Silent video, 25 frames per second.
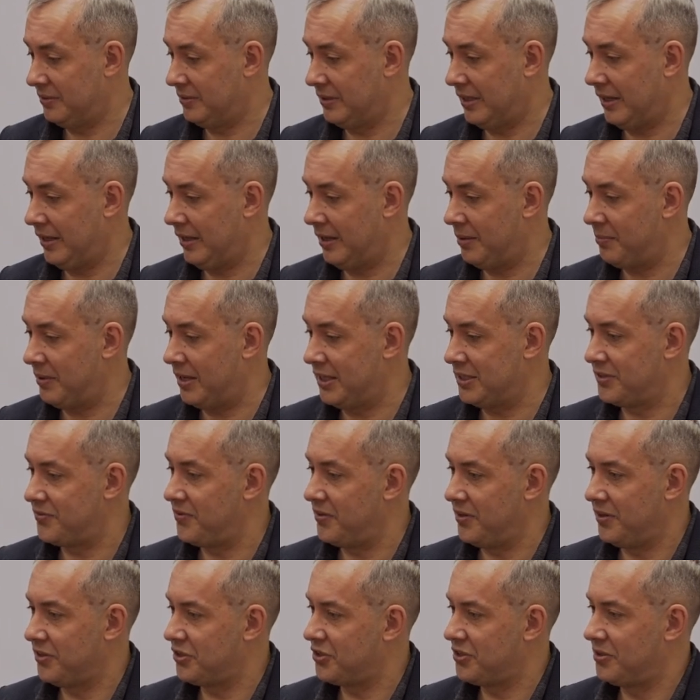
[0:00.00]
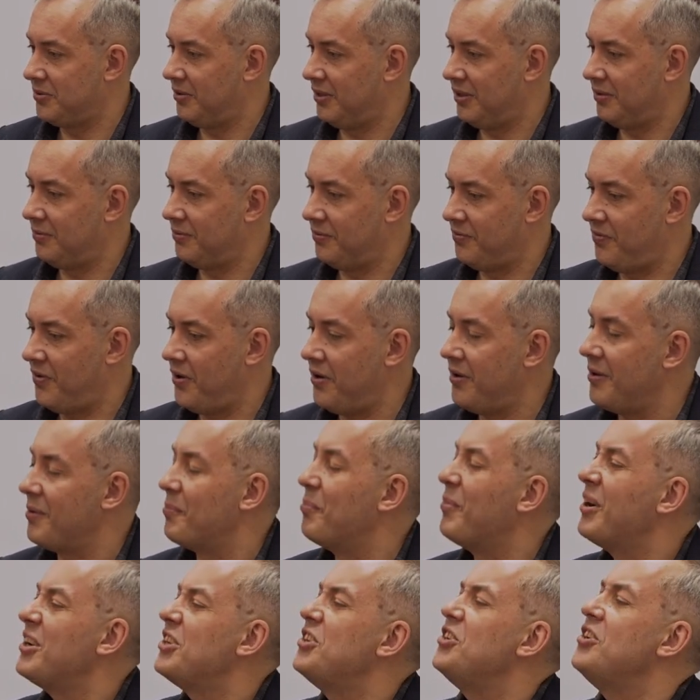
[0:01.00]
I am answering very
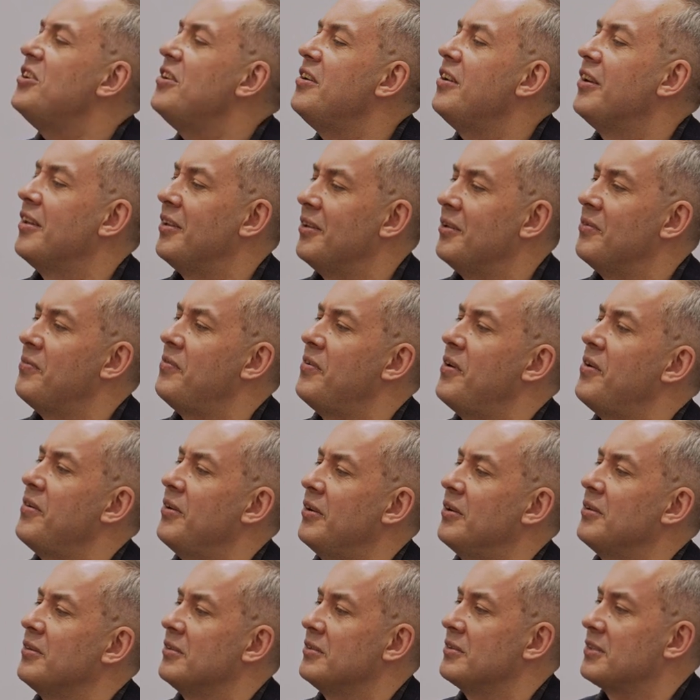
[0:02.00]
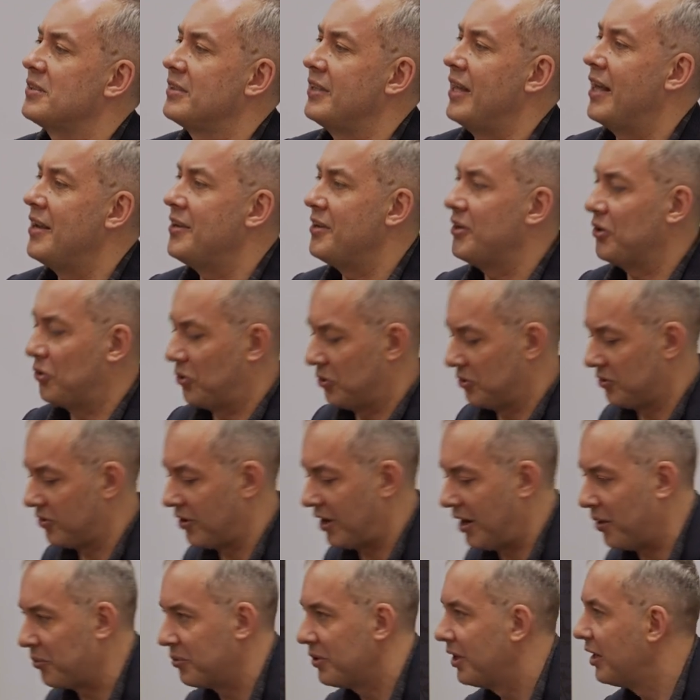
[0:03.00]
materially, very standing on
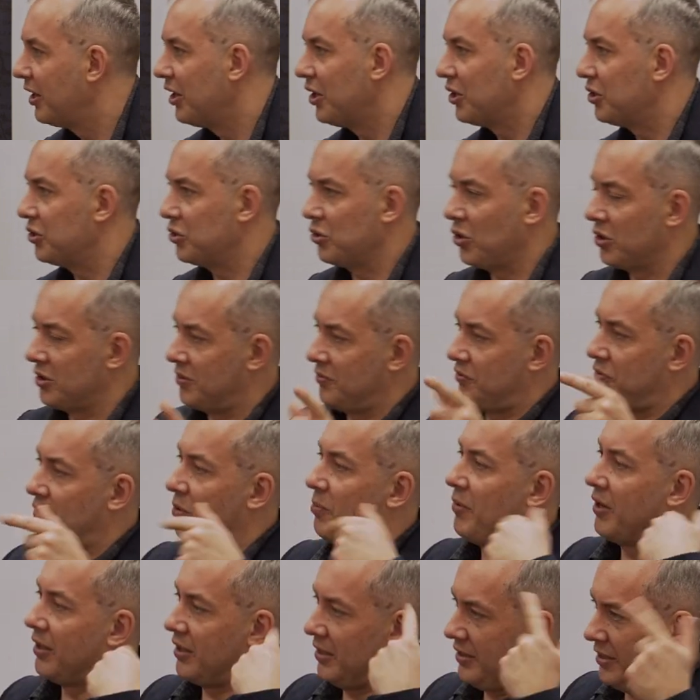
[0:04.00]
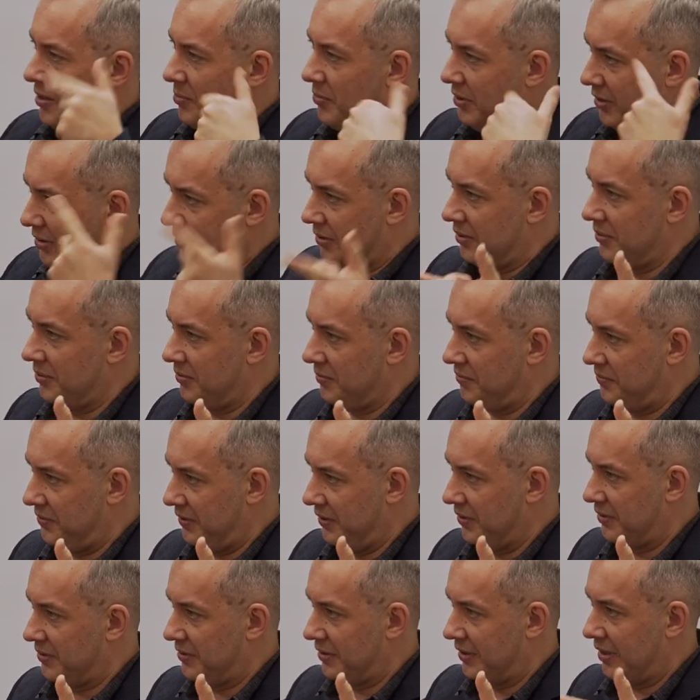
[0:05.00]
ground, not from academical
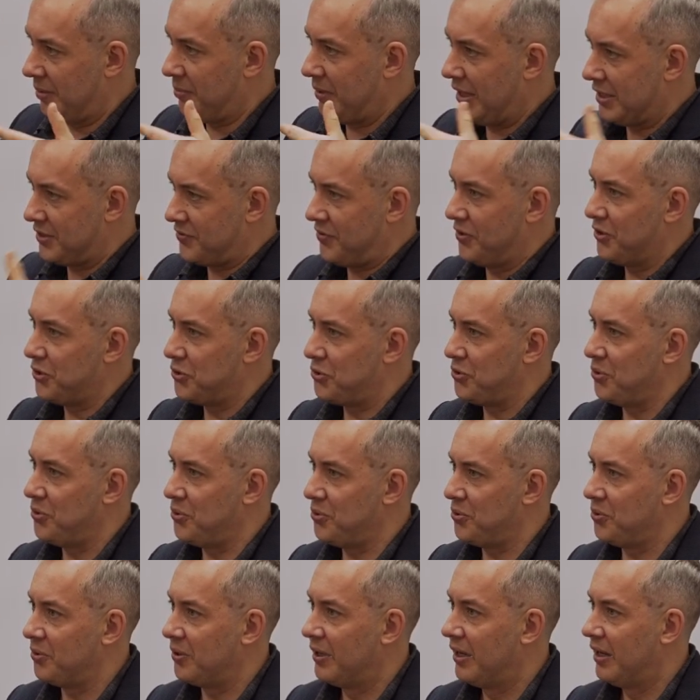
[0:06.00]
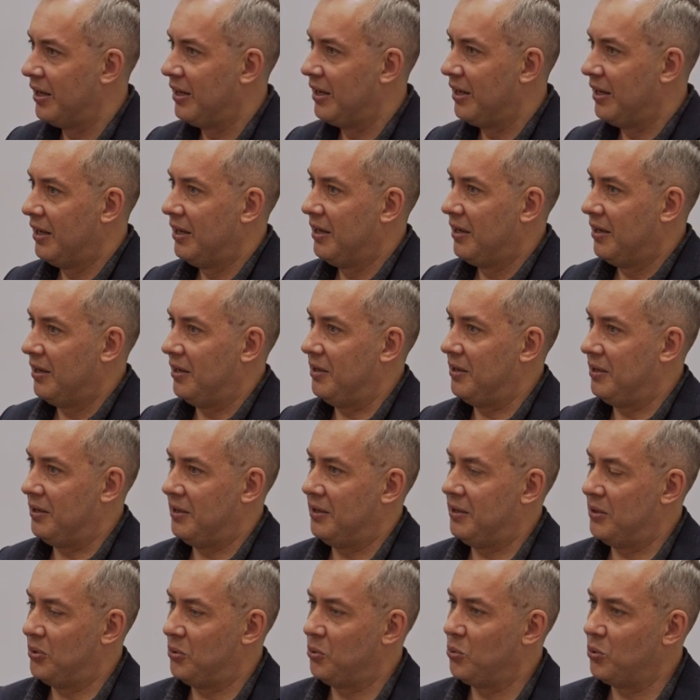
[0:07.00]
field. I am answering to you
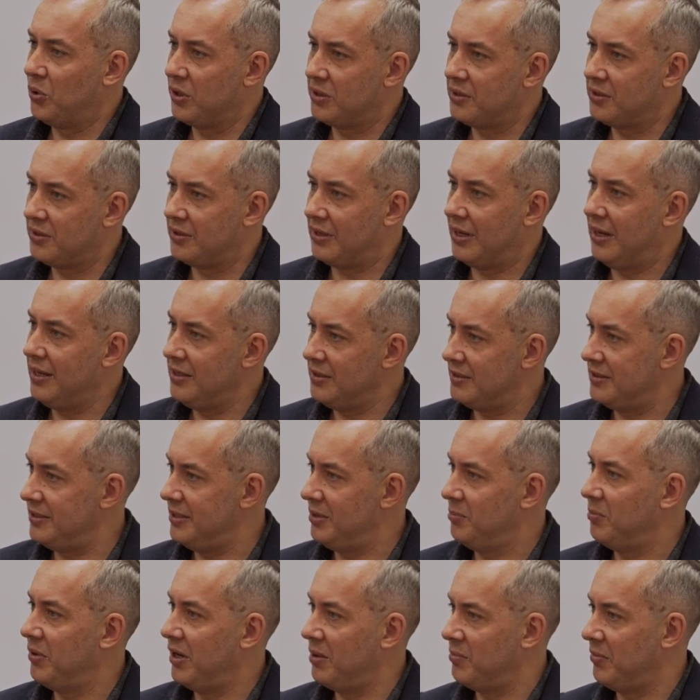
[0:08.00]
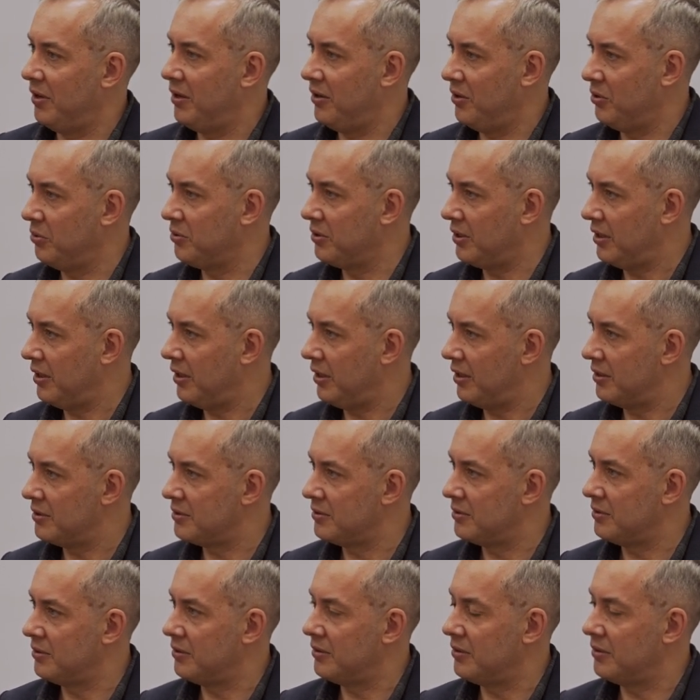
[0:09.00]
uh, what I see by my own
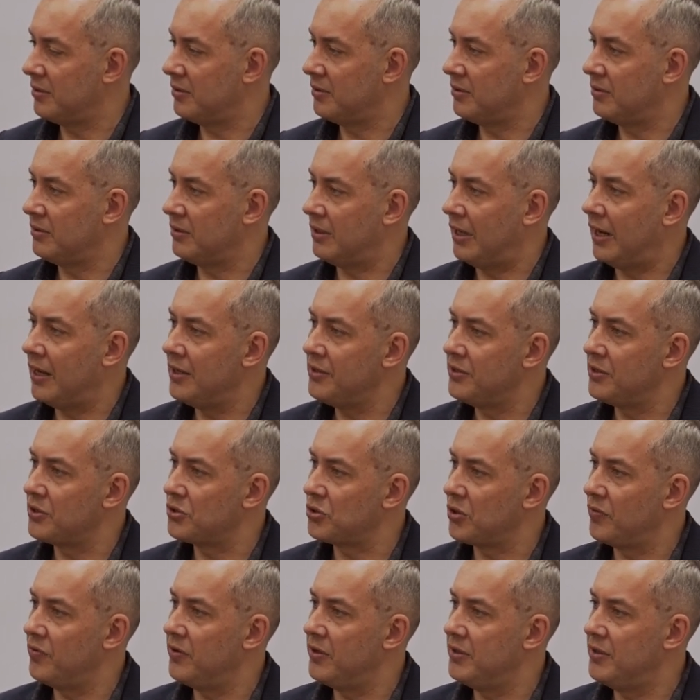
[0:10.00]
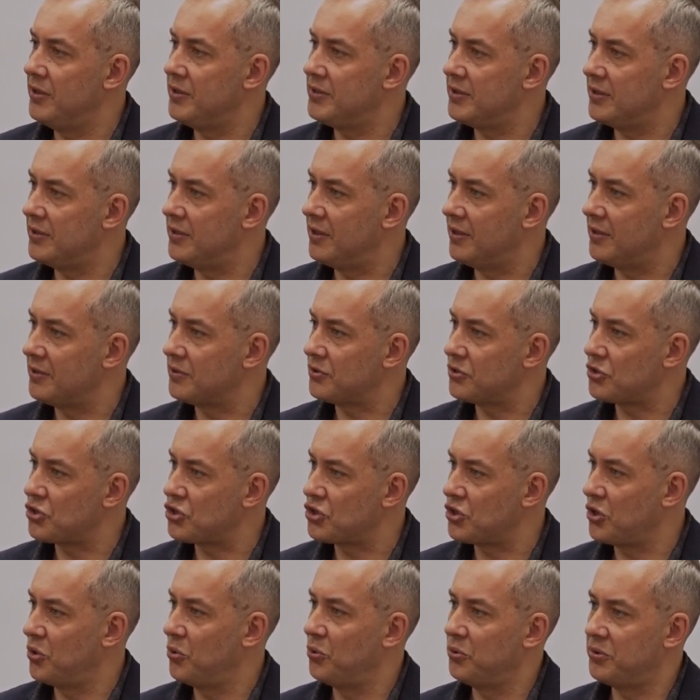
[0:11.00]
eyes. Uh, Anti-Soviet dissidents
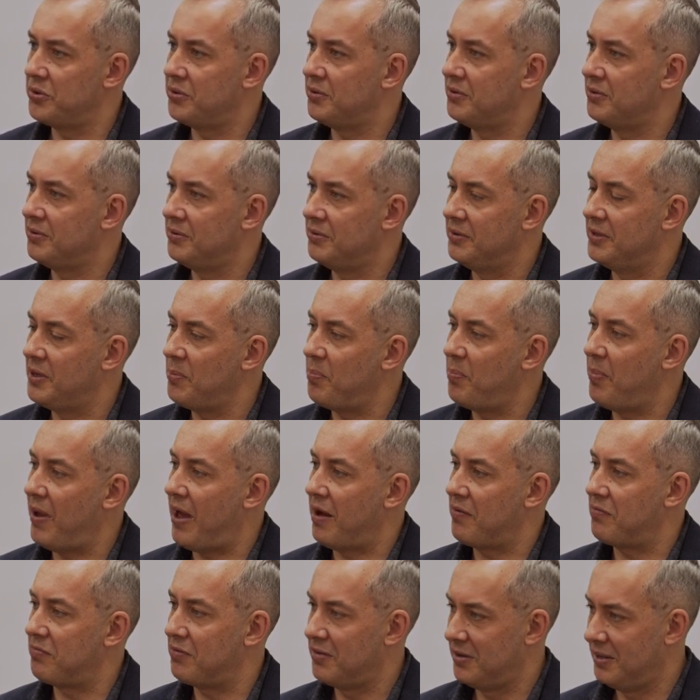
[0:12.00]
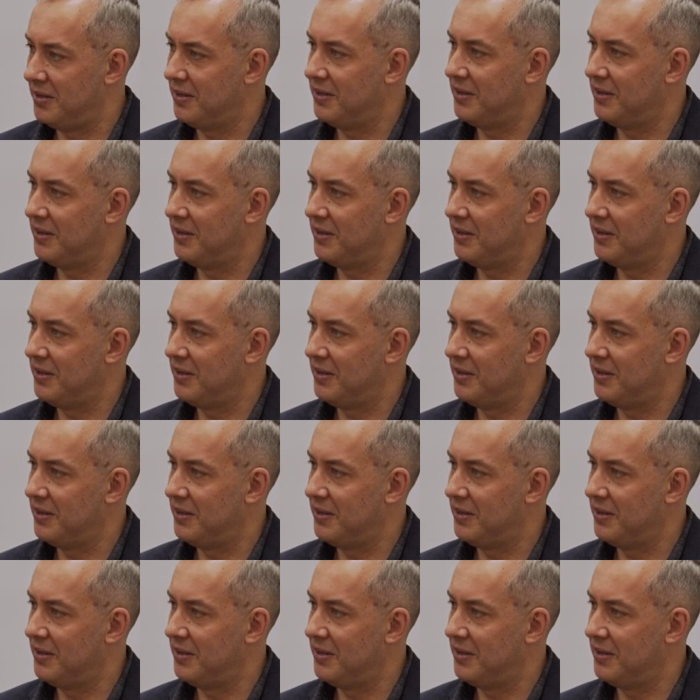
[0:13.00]
showed the path.